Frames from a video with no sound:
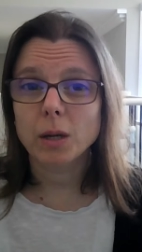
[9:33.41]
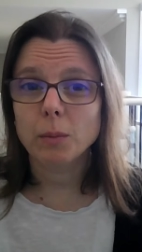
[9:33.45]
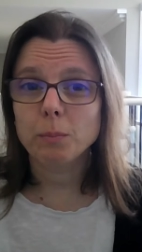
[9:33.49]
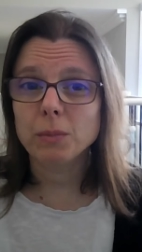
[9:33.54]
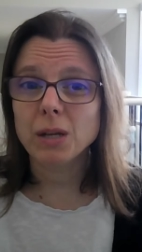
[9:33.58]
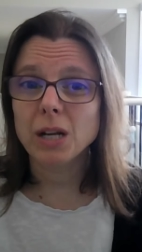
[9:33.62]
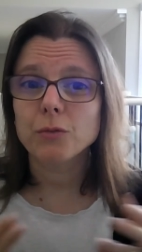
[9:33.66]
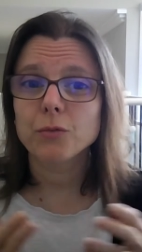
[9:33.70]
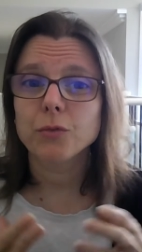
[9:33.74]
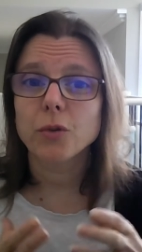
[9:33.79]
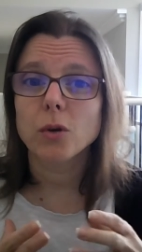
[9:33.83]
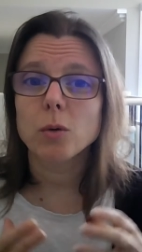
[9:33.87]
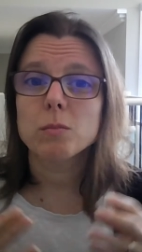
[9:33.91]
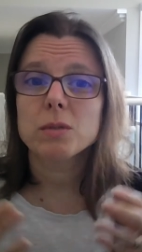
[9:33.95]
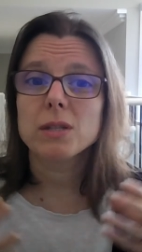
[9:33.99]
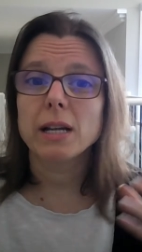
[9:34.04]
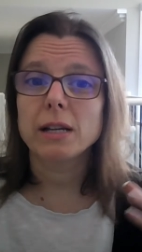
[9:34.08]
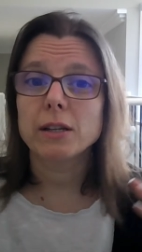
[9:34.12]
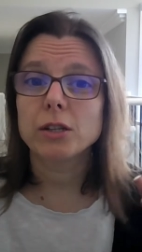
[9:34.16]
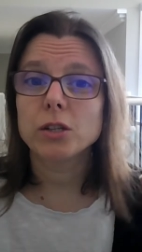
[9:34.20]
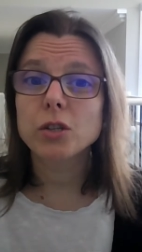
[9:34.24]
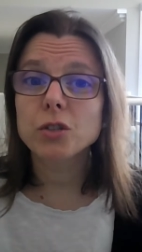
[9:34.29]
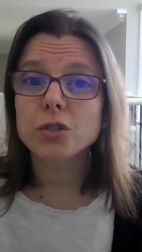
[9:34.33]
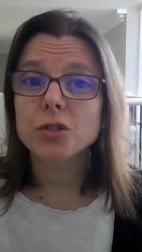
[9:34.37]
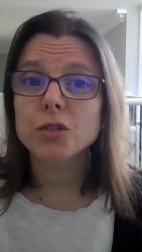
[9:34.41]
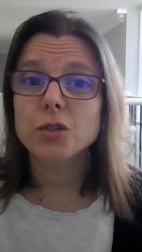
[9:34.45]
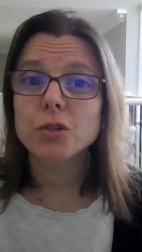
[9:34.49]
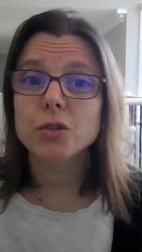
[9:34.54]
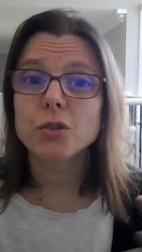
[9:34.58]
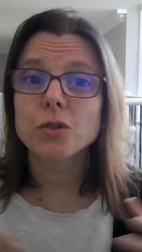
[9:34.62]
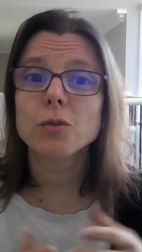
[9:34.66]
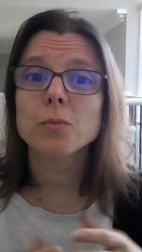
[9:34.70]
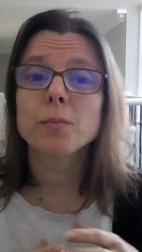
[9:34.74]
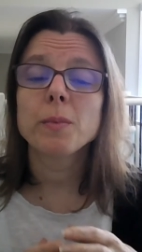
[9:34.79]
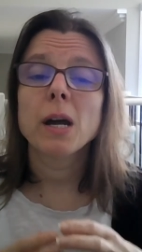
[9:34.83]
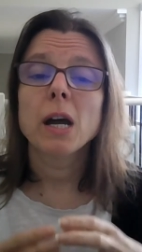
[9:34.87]
platforms like
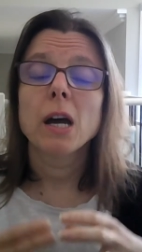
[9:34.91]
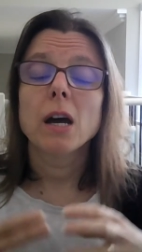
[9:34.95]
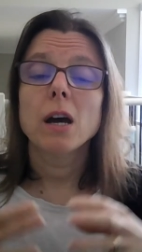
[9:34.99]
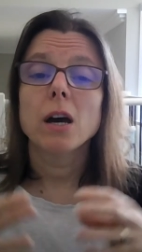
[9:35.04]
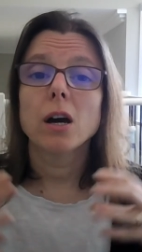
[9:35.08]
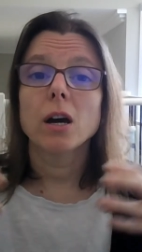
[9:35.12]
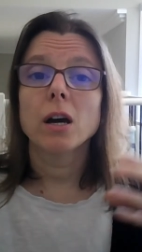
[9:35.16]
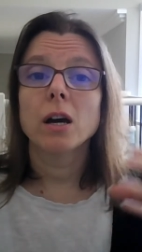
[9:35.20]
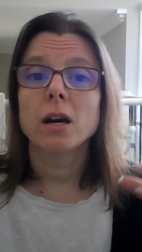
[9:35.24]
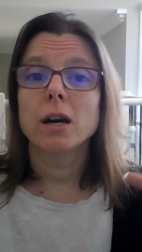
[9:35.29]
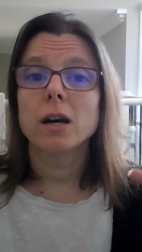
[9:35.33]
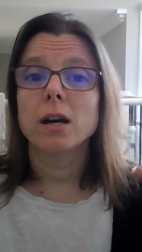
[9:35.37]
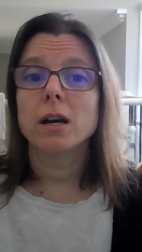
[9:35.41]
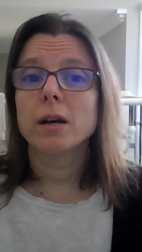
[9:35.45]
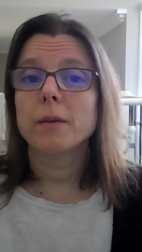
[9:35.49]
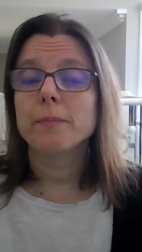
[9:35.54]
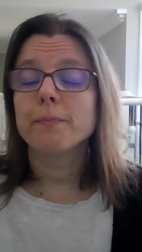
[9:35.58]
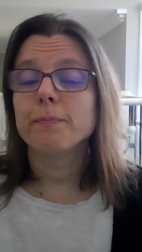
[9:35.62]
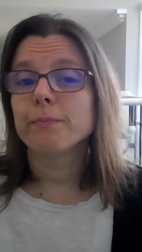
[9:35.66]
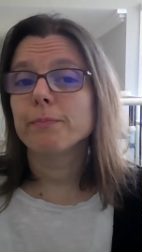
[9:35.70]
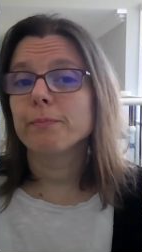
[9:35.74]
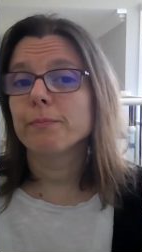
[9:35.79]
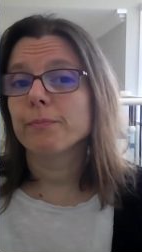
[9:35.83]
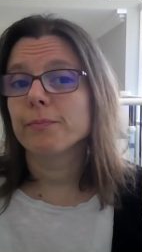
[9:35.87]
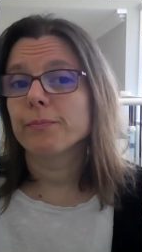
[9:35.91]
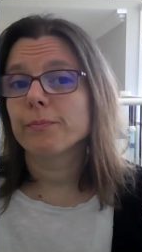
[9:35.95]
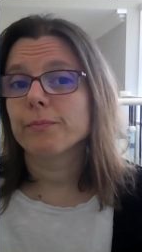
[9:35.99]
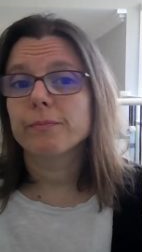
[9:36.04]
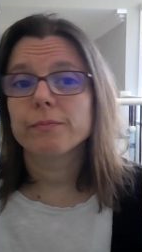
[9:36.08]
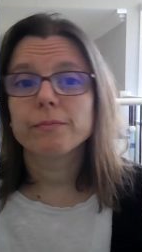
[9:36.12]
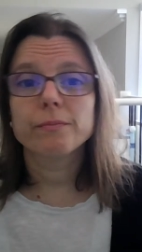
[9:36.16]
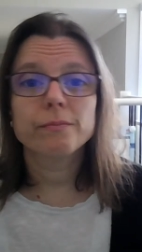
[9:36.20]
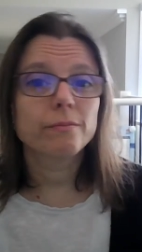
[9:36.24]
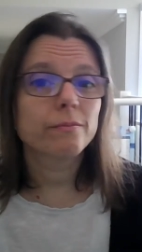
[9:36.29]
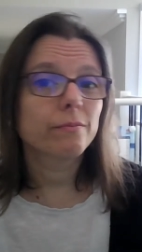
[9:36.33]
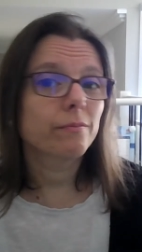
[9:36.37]
YouTube,
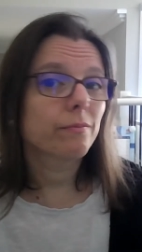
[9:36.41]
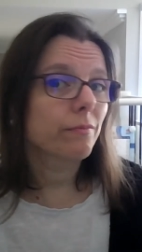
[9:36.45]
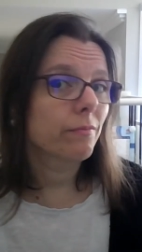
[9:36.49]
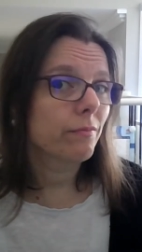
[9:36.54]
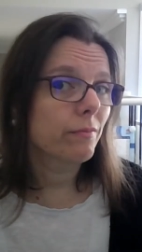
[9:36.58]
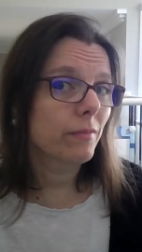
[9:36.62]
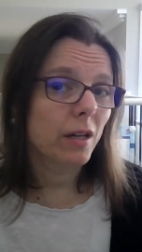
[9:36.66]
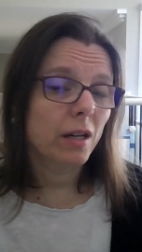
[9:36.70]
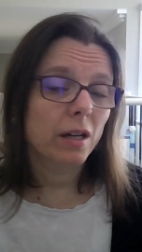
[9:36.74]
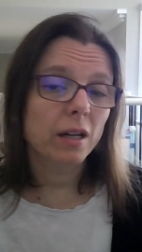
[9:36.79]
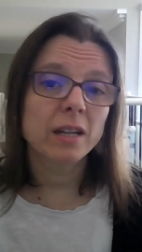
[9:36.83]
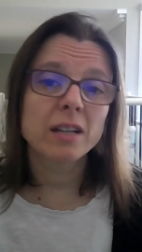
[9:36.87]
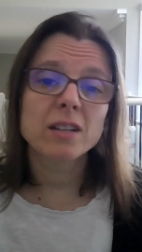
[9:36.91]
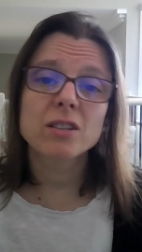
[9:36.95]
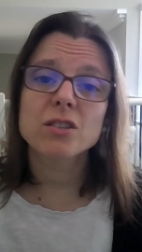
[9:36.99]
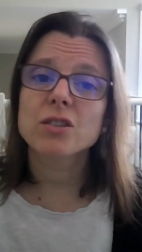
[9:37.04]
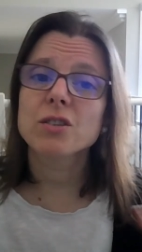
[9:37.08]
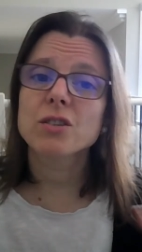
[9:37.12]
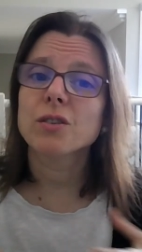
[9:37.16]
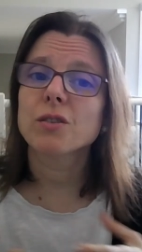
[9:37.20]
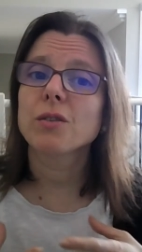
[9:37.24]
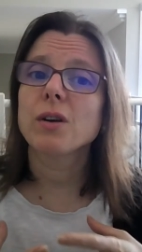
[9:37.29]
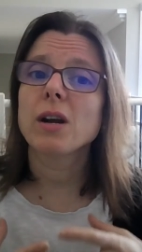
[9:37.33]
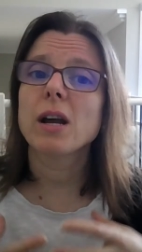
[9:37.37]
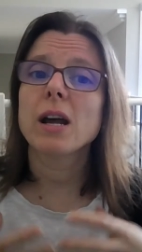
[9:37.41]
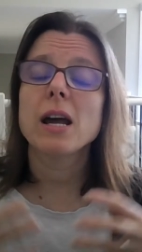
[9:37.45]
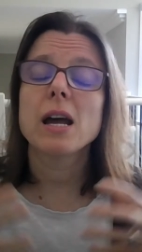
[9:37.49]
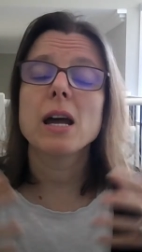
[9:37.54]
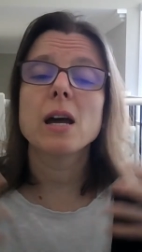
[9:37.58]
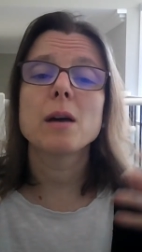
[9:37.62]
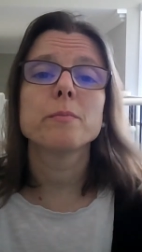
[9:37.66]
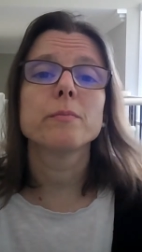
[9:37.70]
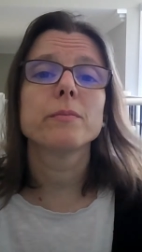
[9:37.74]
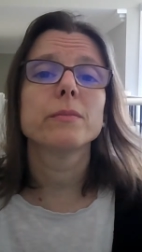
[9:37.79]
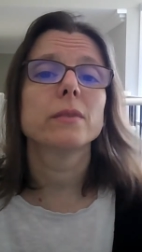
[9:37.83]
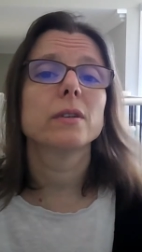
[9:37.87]

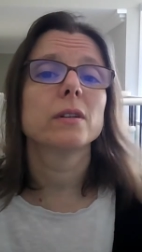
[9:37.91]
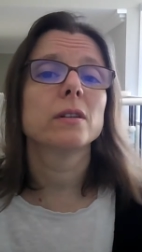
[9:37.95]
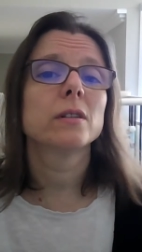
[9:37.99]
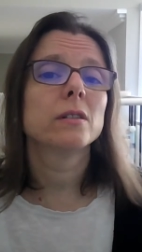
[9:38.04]
Instagram,